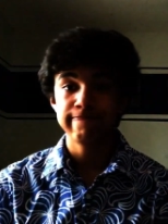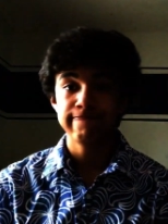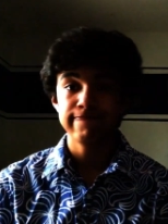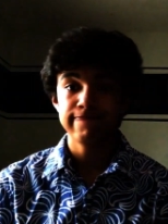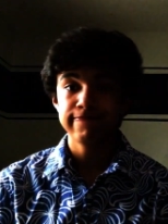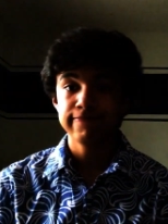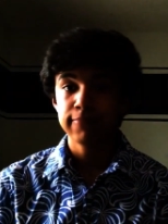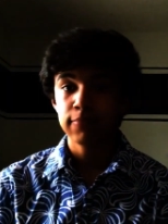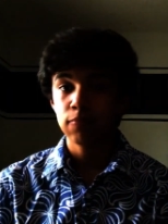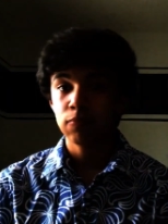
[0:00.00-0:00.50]

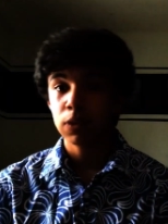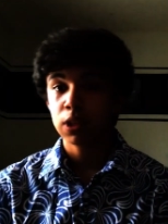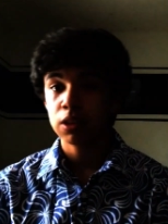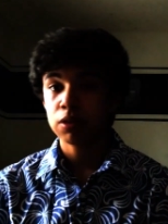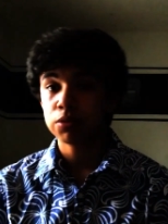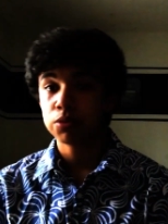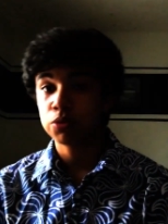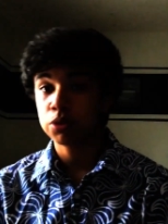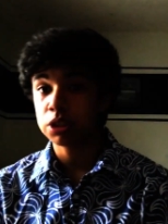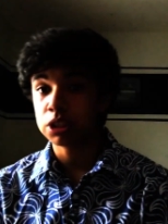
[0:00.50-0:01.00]
and
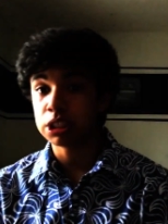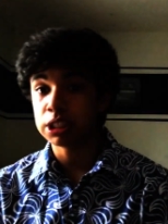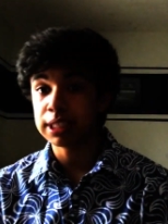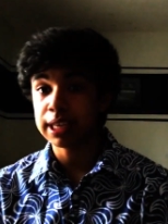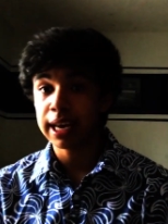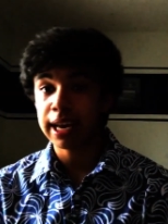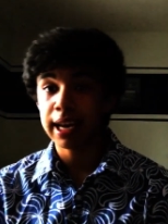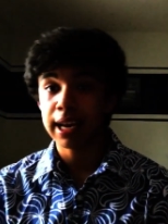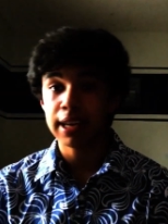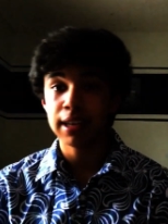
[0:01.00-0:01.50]

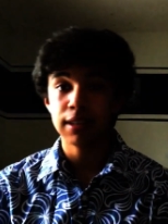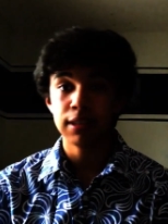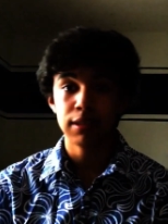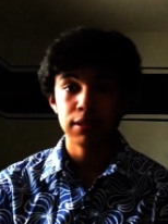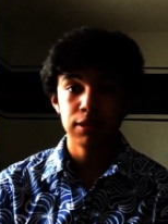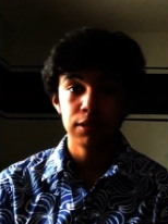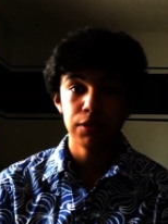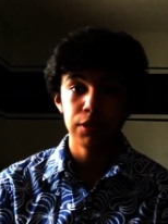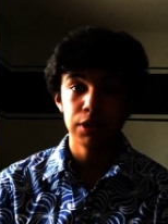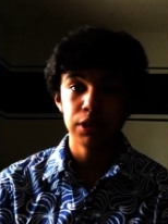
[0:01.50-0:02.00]
it's really
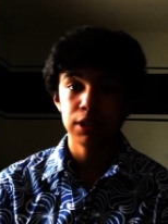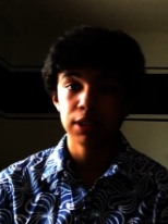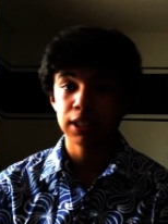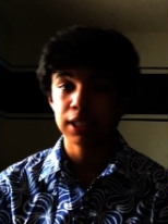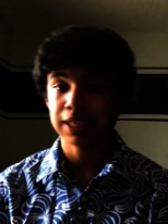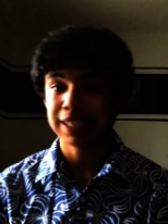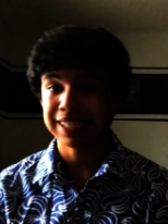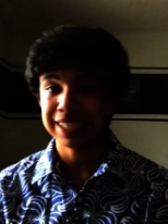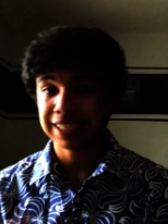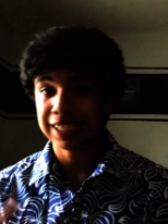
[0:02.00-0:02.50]
sad.
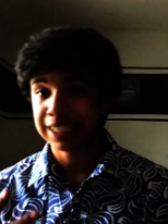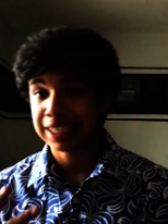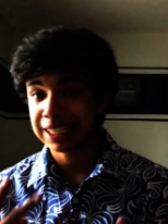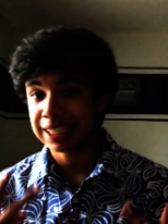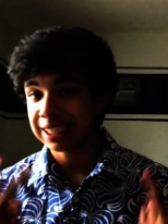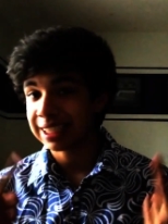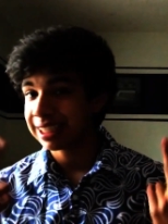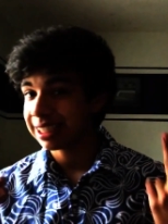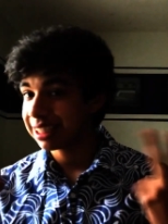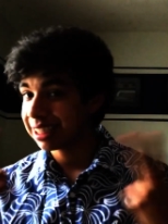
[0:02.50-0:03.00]
You're
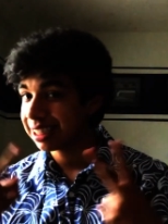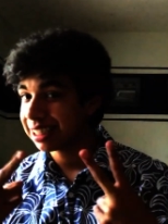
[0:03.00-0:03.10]
just like,